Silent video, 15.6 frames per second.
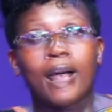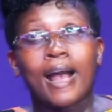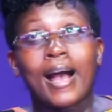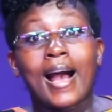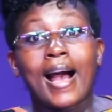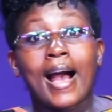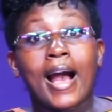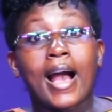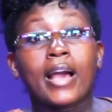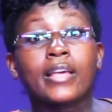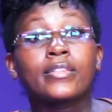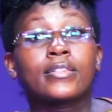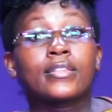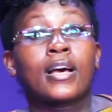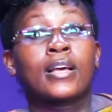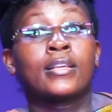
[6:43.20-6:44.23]
Yes. I,
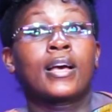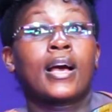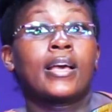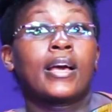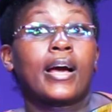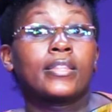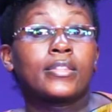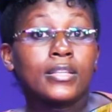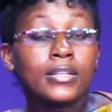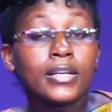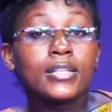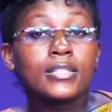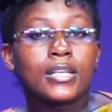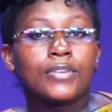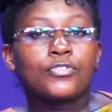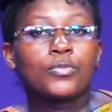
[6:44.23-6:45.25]
I, I think I
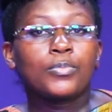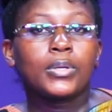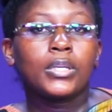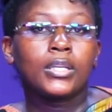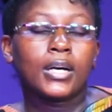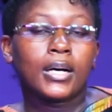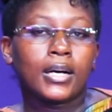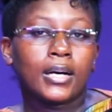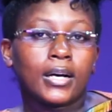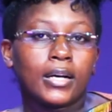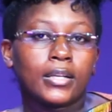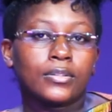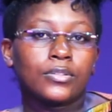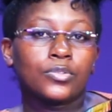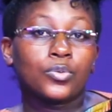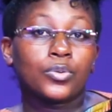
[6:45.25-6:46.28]
deserve to be a, a
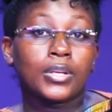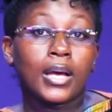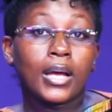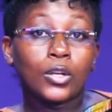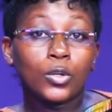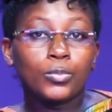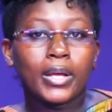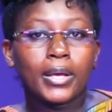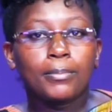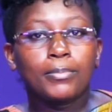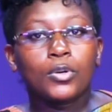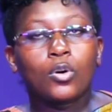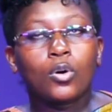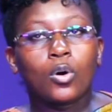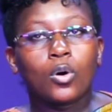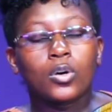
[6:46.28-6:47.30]
Zuri alumni
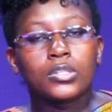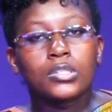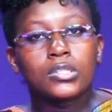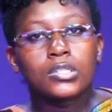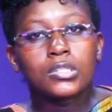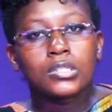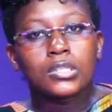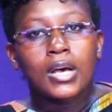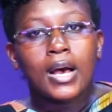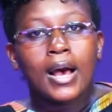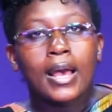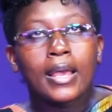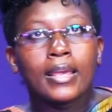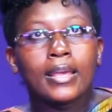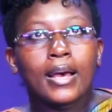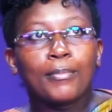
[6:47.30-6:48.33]
because
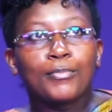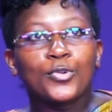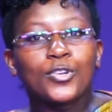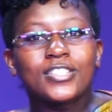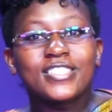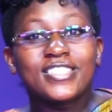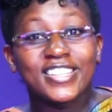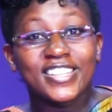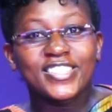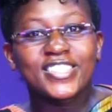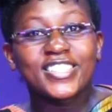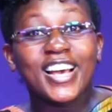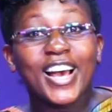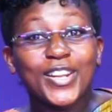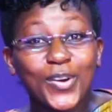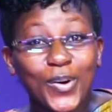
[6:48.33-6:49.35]
I am not just
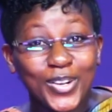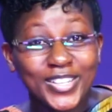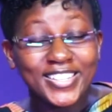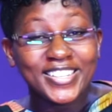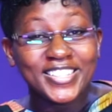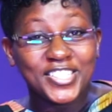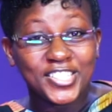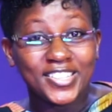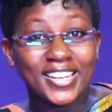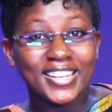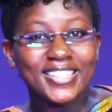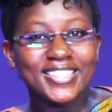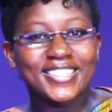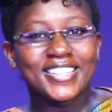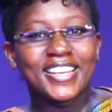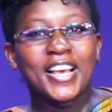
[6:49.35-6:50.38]
an ordinary
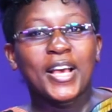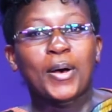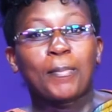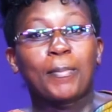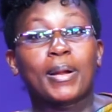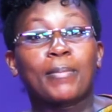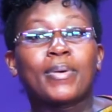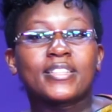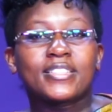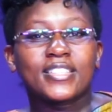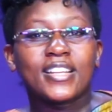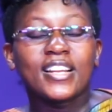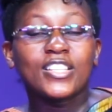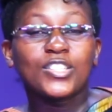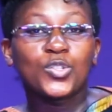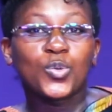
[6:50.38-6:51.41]
journalist, but I'm a
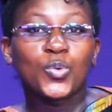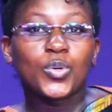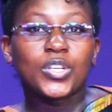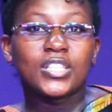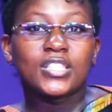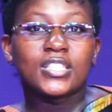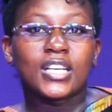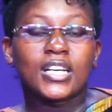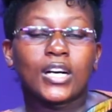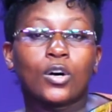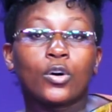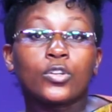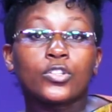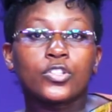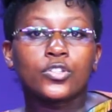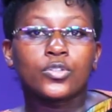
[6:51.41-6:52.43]
journalist who is uh,
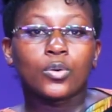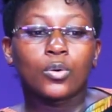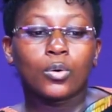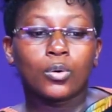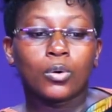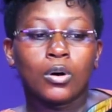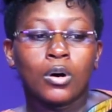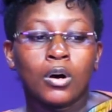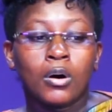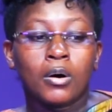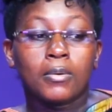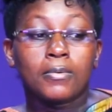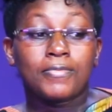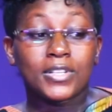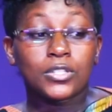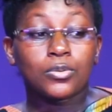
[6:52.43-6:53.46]
also,
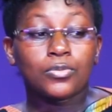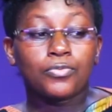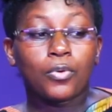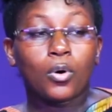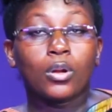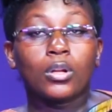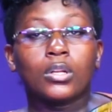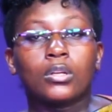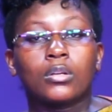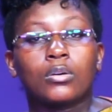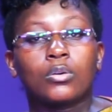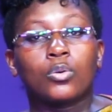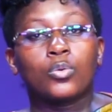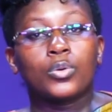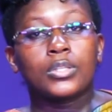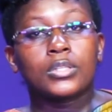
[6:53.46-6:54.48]
first of all,
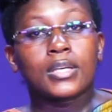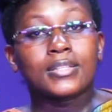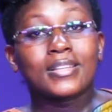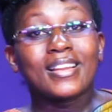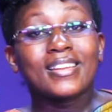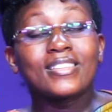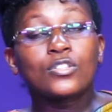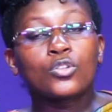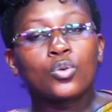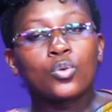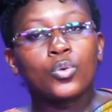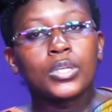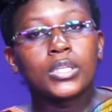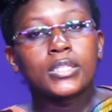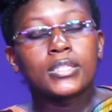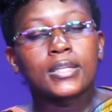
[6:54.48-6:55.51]
who is a journalist who
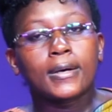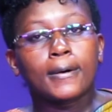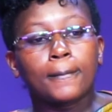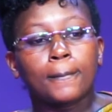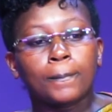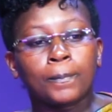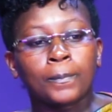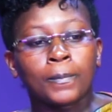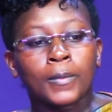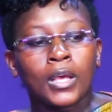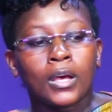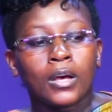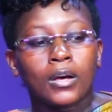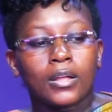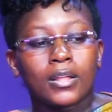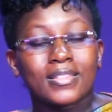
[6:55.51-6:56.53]
is um,
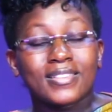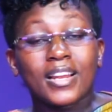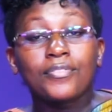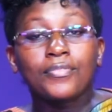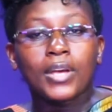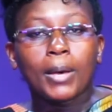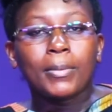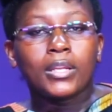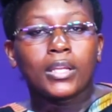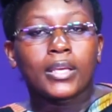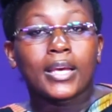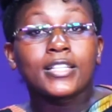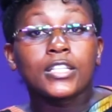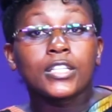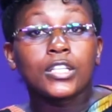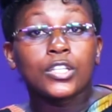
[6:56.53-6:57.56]
driving, I mean,
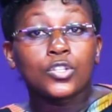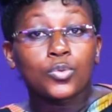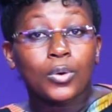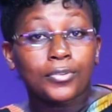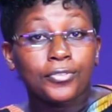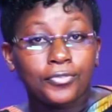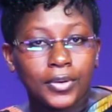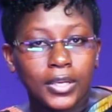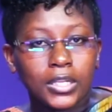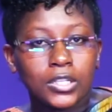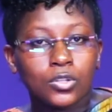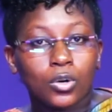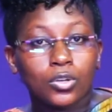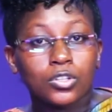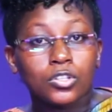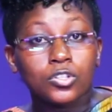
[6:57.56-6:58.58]
getting into a field
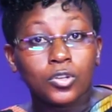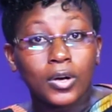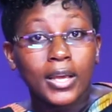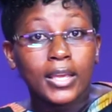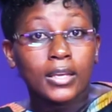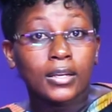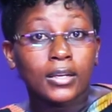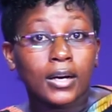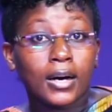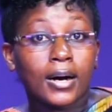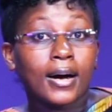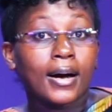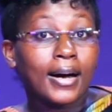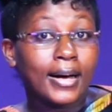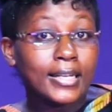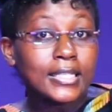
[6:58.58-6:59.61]
or trying a
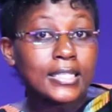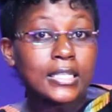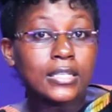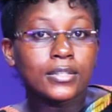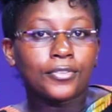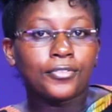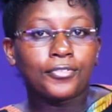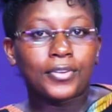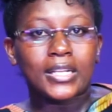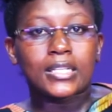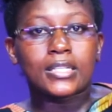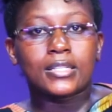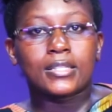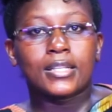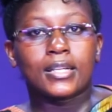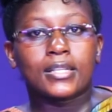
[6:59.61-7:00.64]
hand in the field
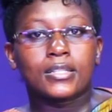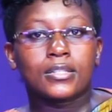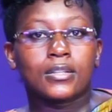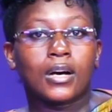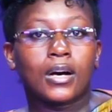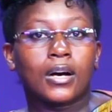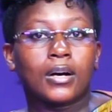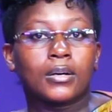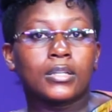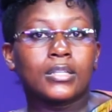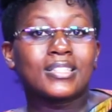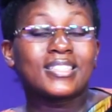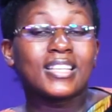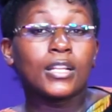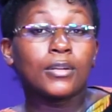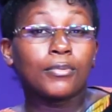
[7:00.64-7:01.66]
that uh, is
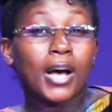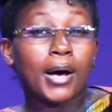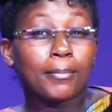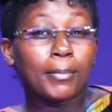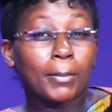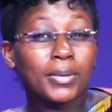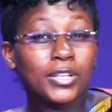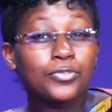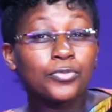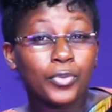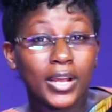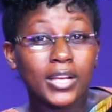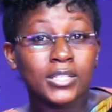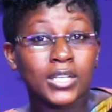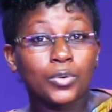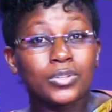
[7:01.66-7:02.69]
still a, a, bit
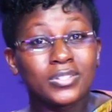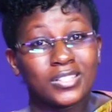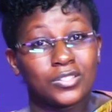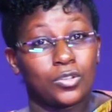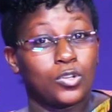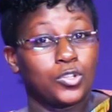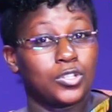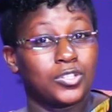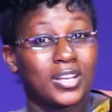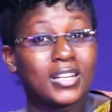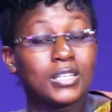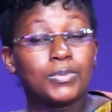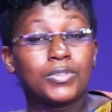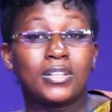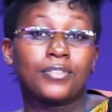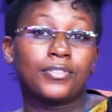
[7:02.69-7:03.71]
fresh. I would say solution
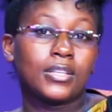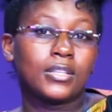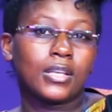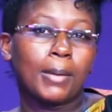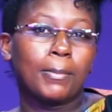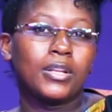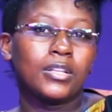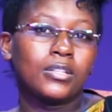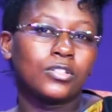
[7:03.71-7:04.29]
journalism, a, I mean,